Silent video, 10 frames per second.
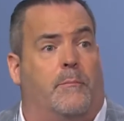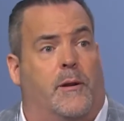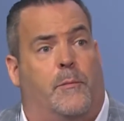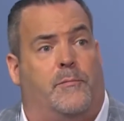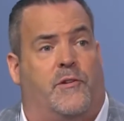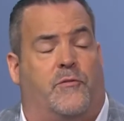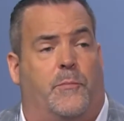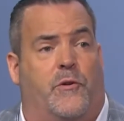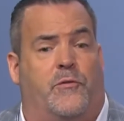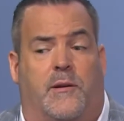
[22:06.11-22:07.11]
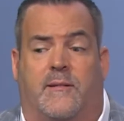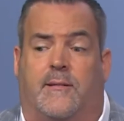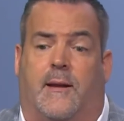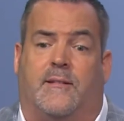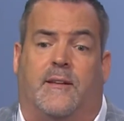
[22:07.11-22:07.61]
minimum distribution
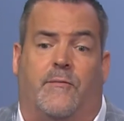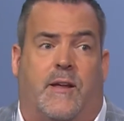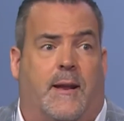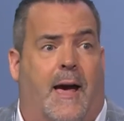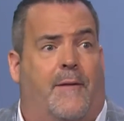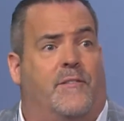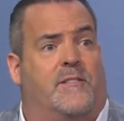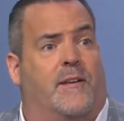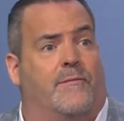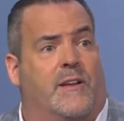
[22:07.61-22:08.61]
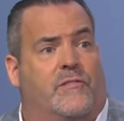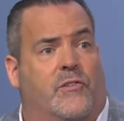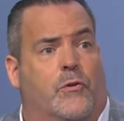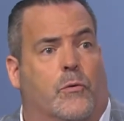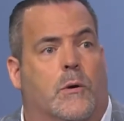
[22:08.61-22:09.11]
instead of 70 and a half is
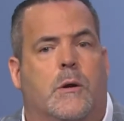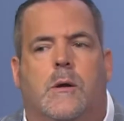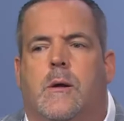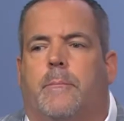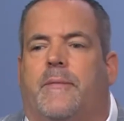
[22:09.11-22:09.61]
72.